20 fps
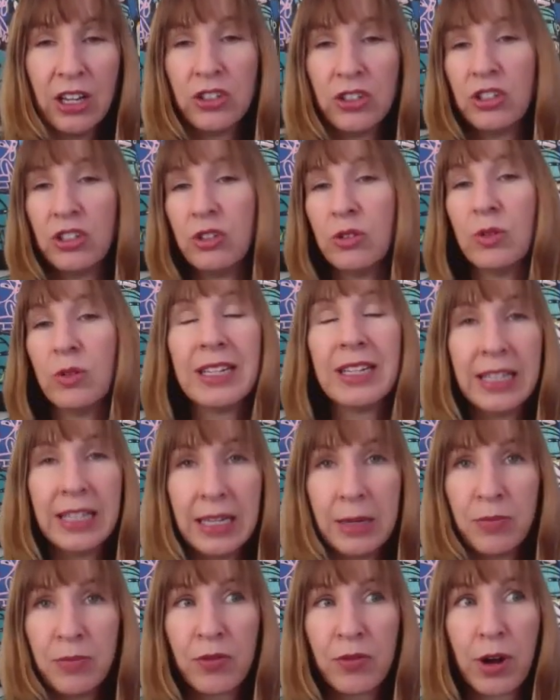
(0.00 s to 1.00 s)
to
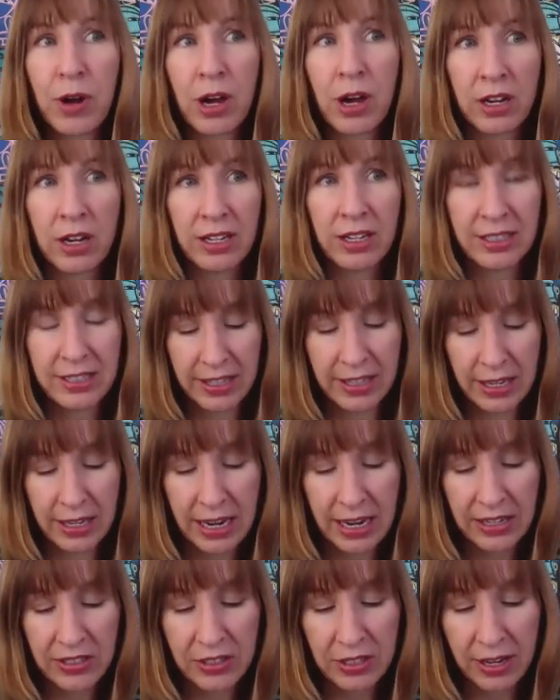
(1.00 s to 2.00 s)
leapfrog to the
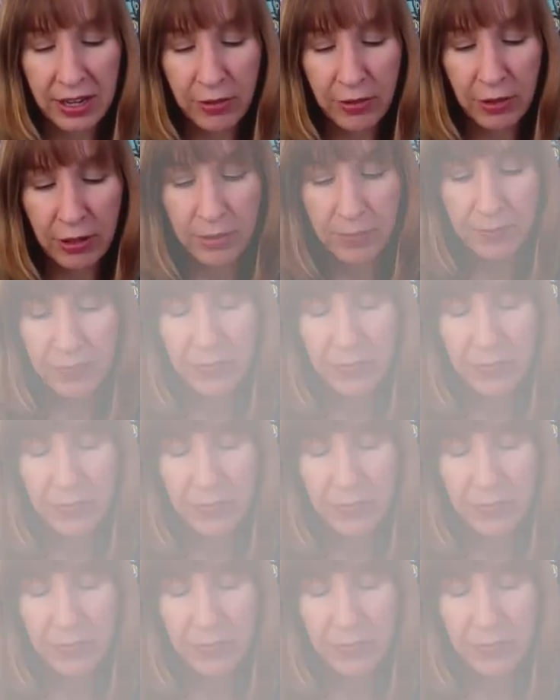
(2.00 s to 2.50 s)
next level.